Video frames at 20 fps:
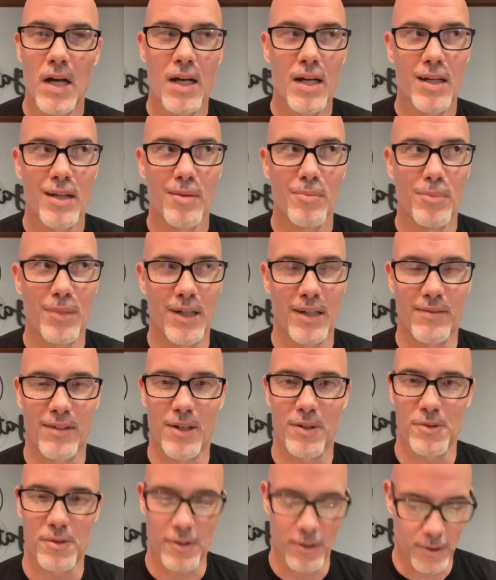But I've
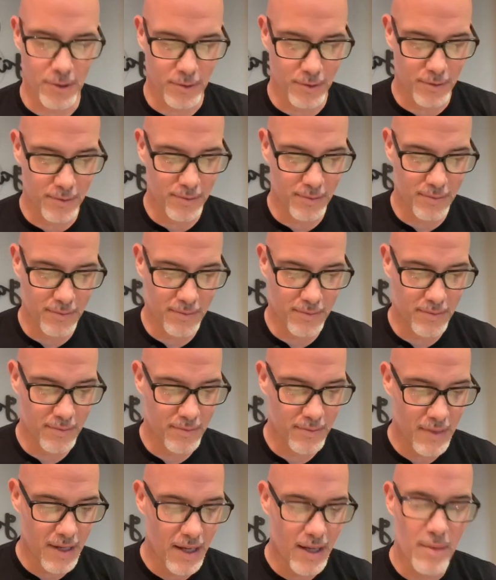also
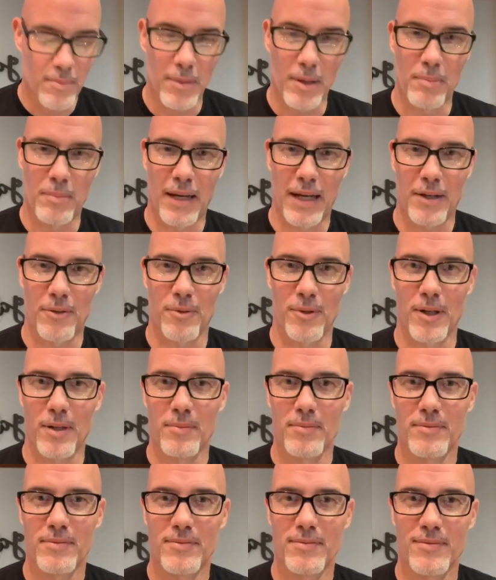been bankrupt
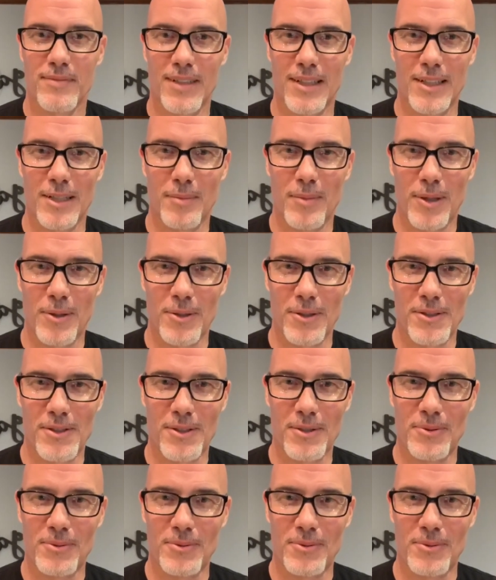and demoted too.